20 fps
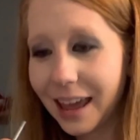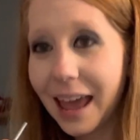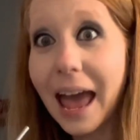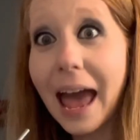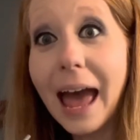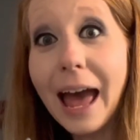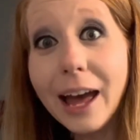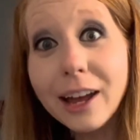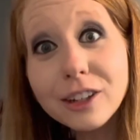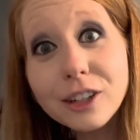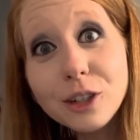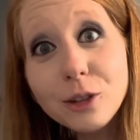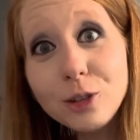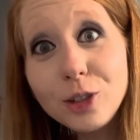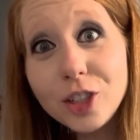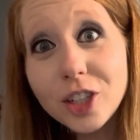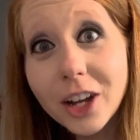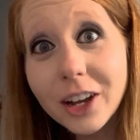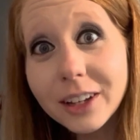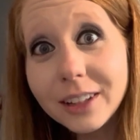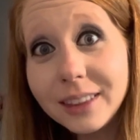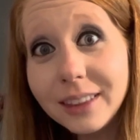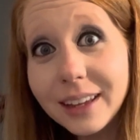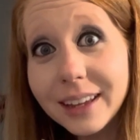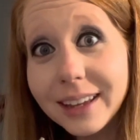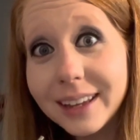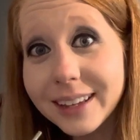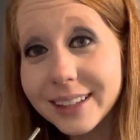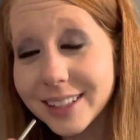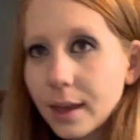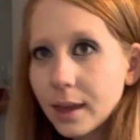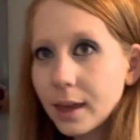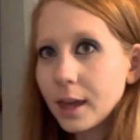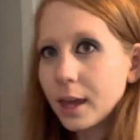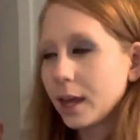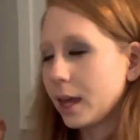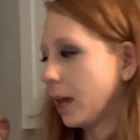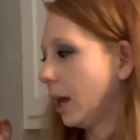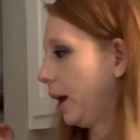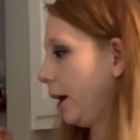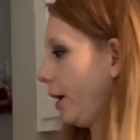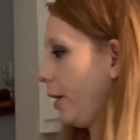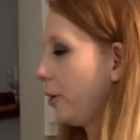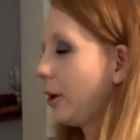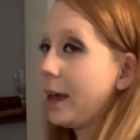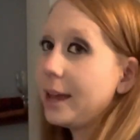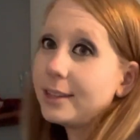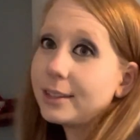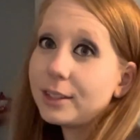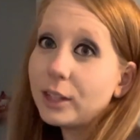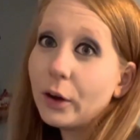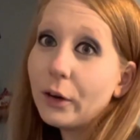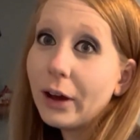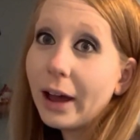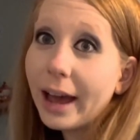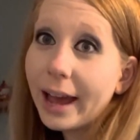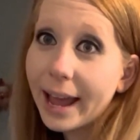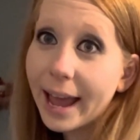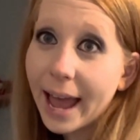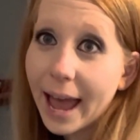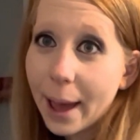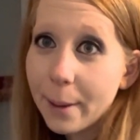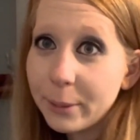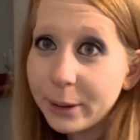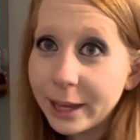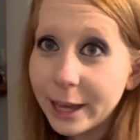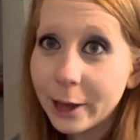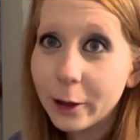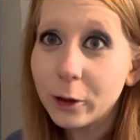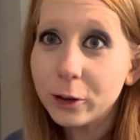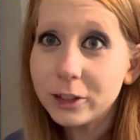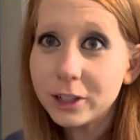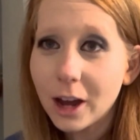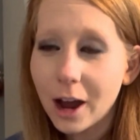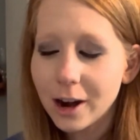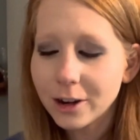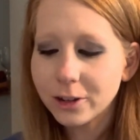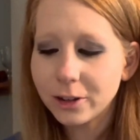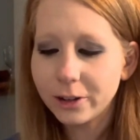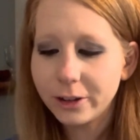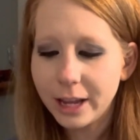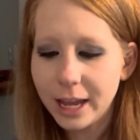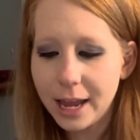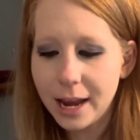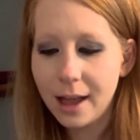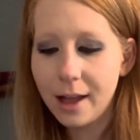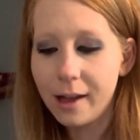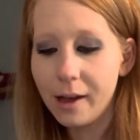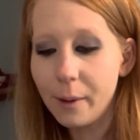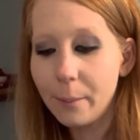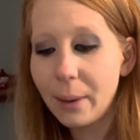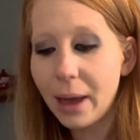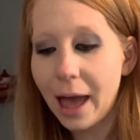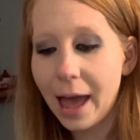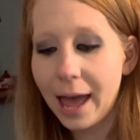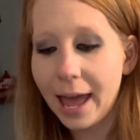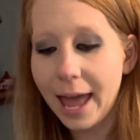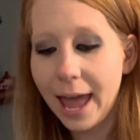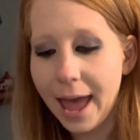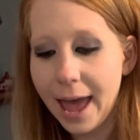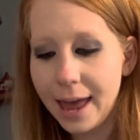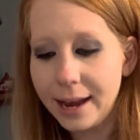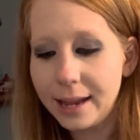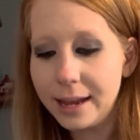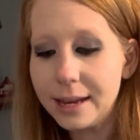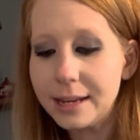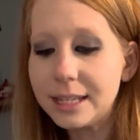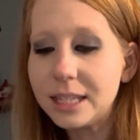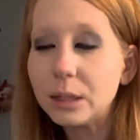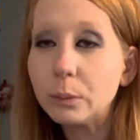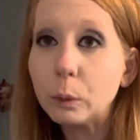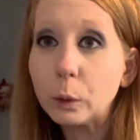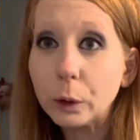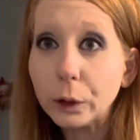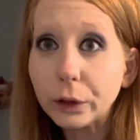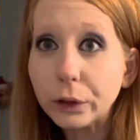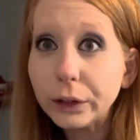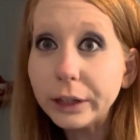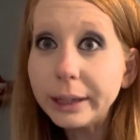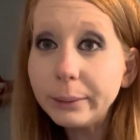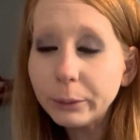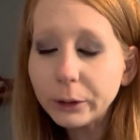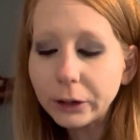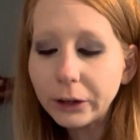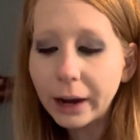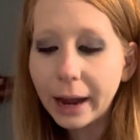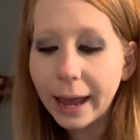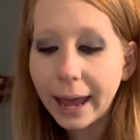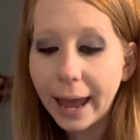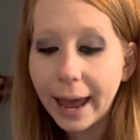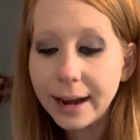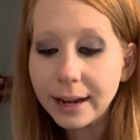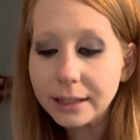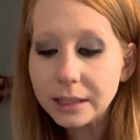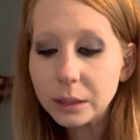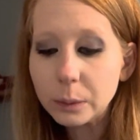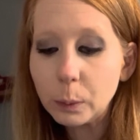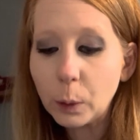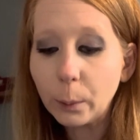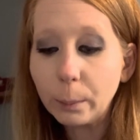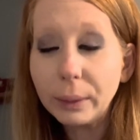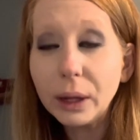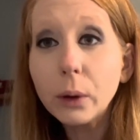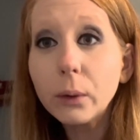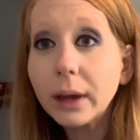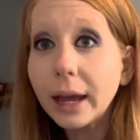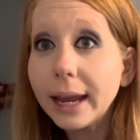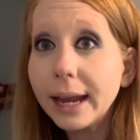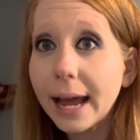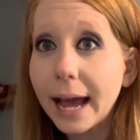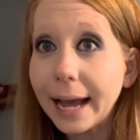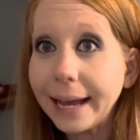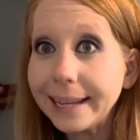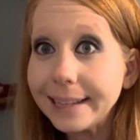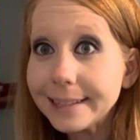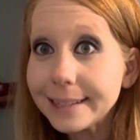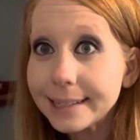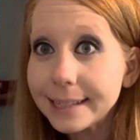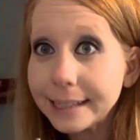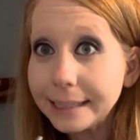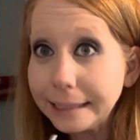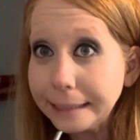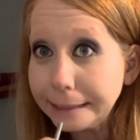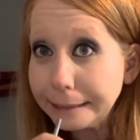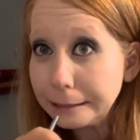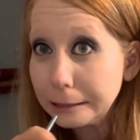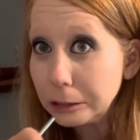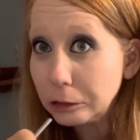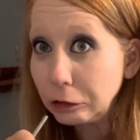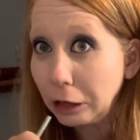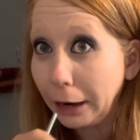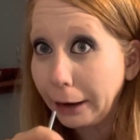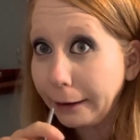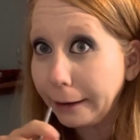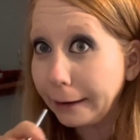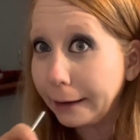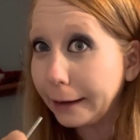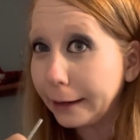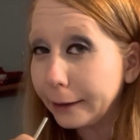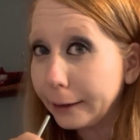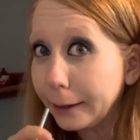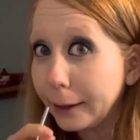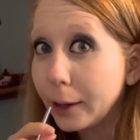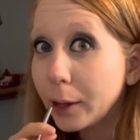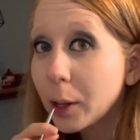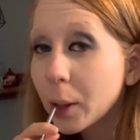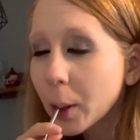How do you chug this? Okay, so I Abigail doctored it up. I added some more creamer, I added some more milk and ice. Let's try it again.